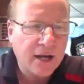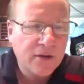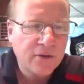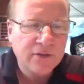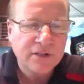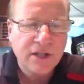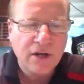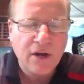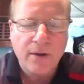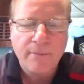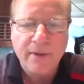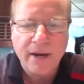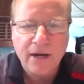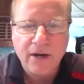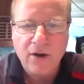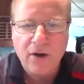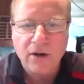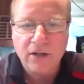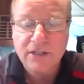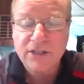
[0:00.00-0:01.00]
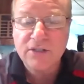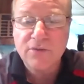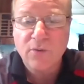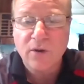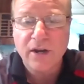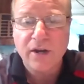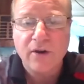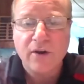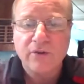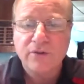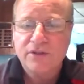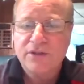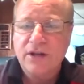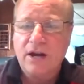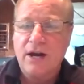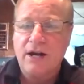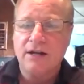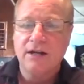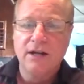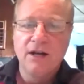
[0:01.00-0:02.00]
I used it on my cars. This is one of those
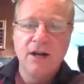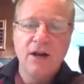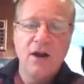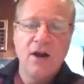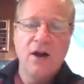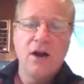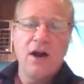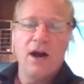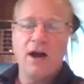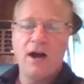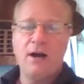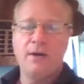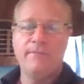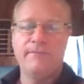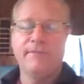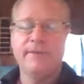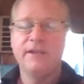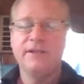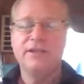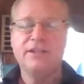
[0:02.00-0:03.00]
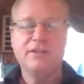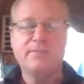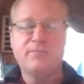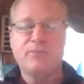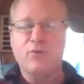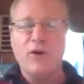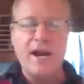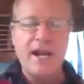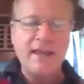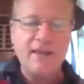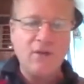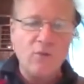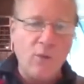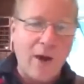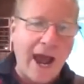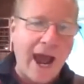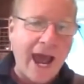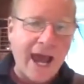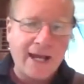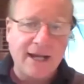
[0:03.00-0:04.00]
spray the
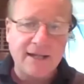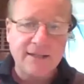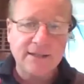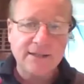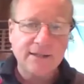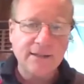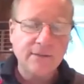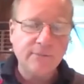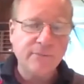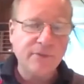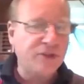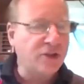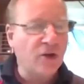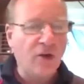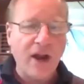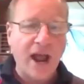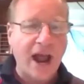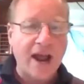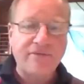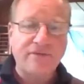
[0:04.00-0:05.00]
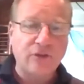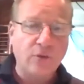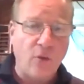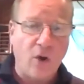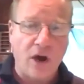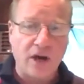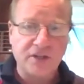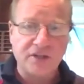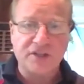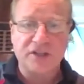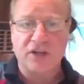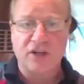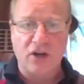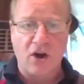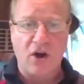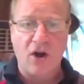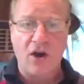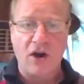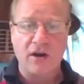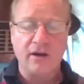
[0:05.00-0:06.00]
wax, but you don't have to wash the
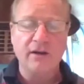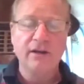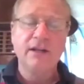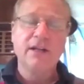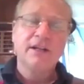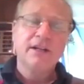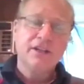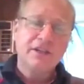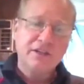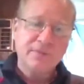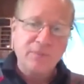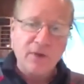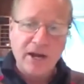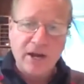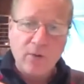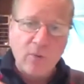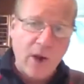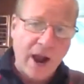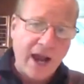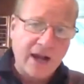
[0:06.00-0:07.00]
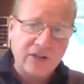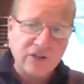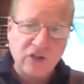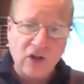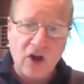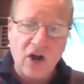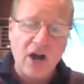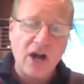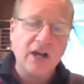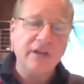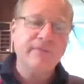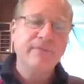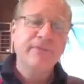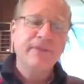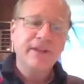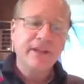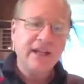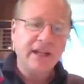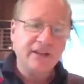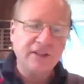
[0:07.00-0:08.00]
car. Spray the wax on,
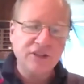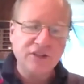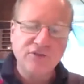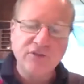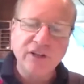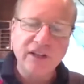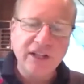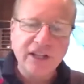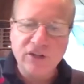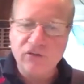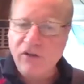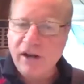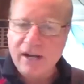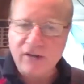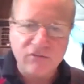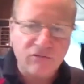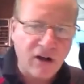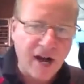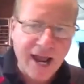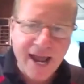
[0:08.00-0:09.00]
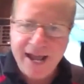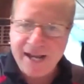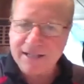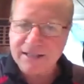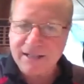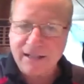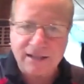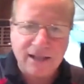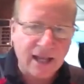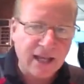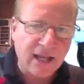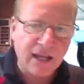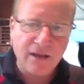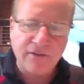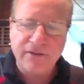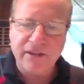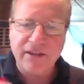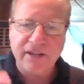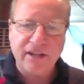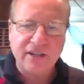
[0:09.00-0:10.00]
get these really great rags that they
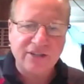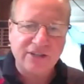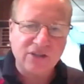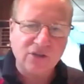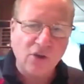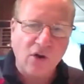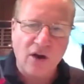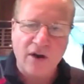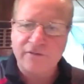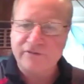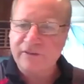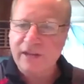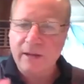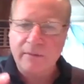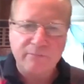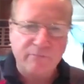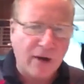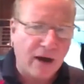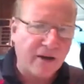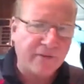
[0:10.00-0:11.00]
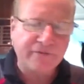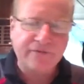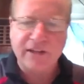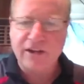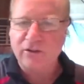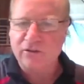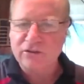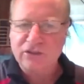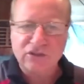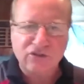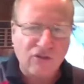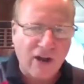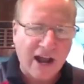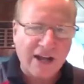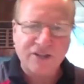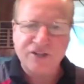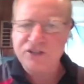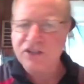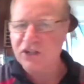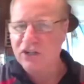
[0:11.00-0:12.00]
give you. They're soft, they buff, they don't
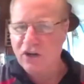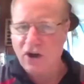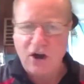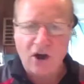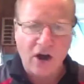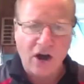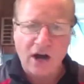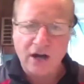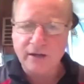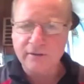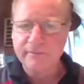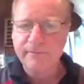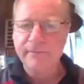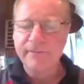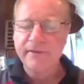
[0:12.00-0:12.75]
scratch your car.